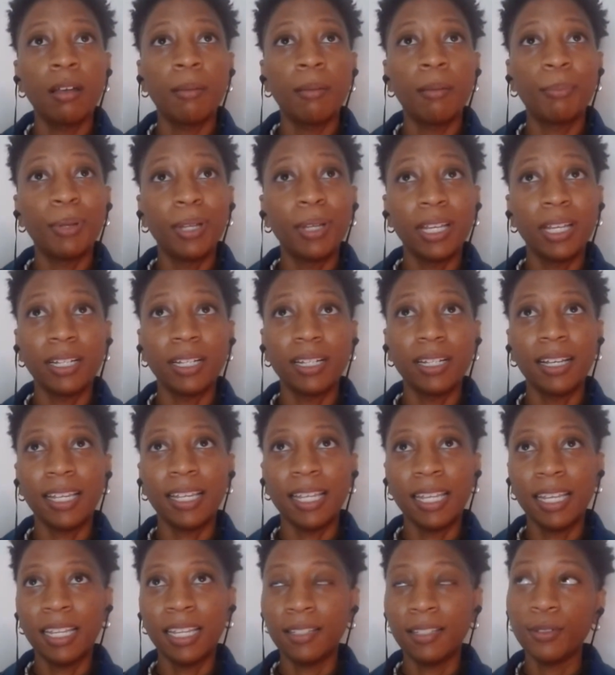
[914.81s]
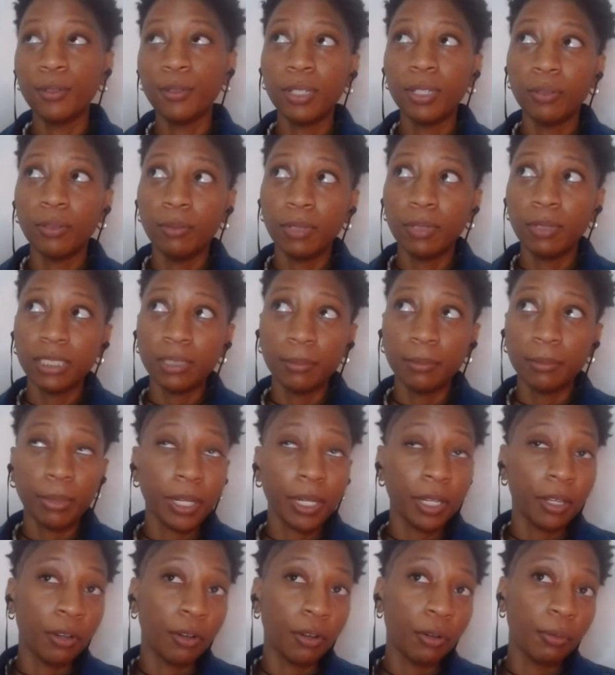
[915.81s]
But again, you can wish and pray
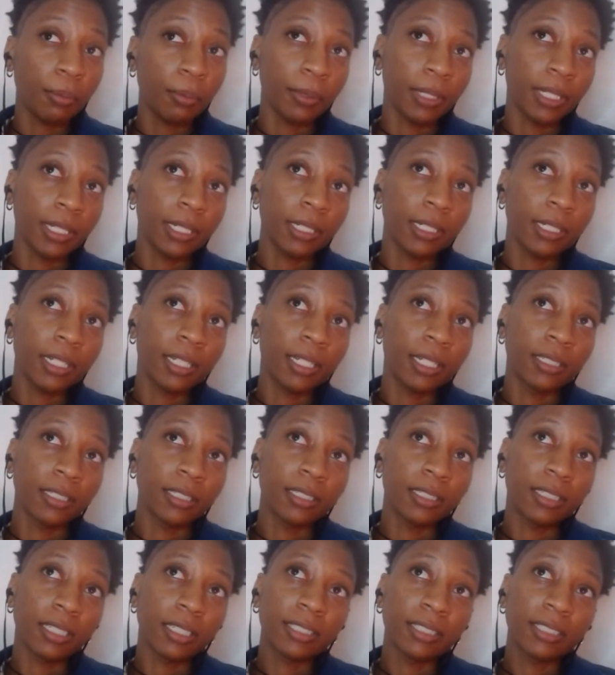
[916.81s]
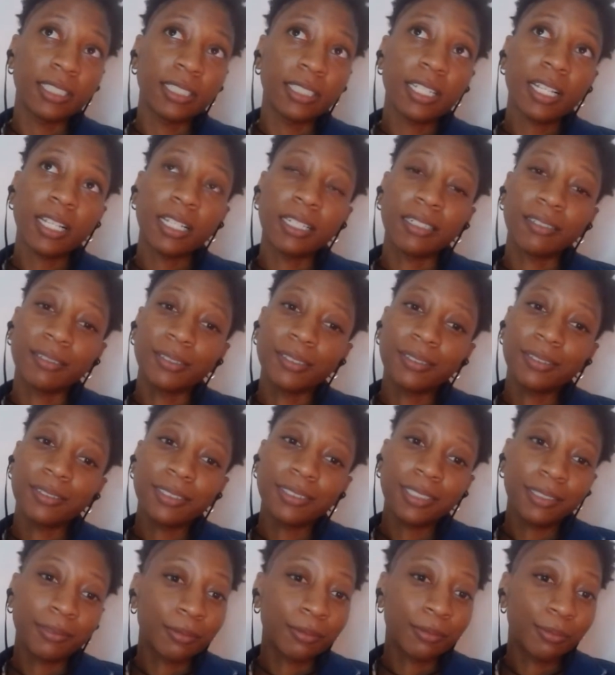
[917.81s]
and hope and seek
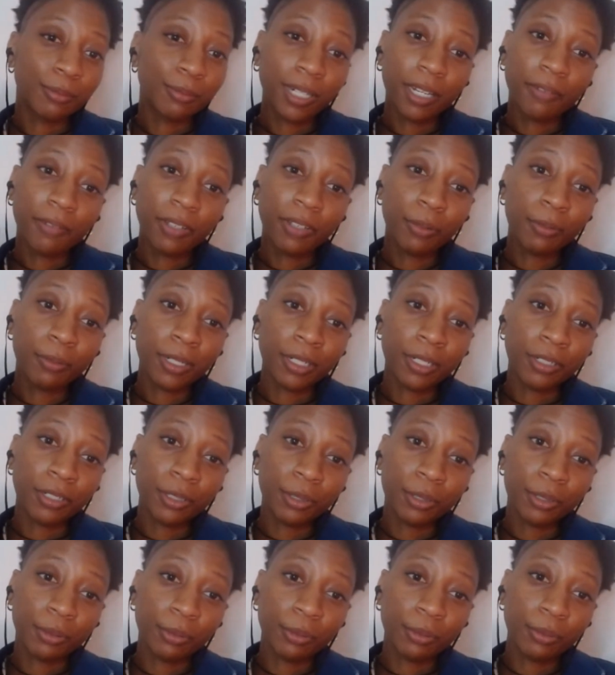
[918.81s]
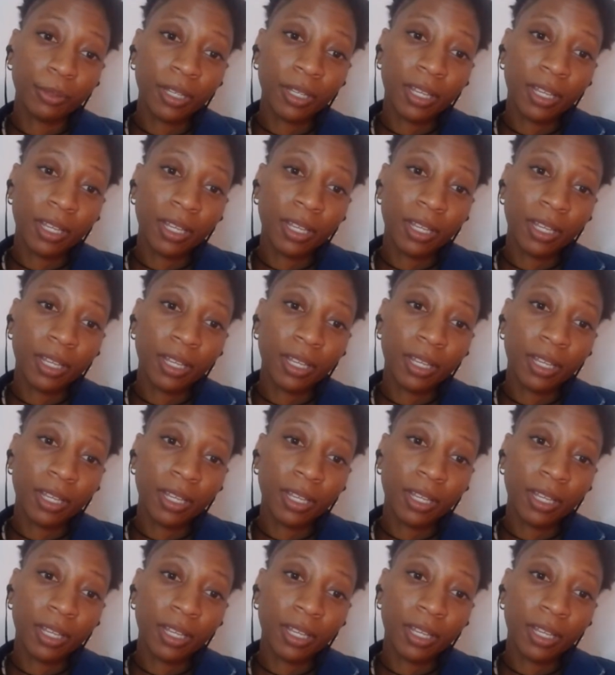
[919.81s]
and whatever you want to do.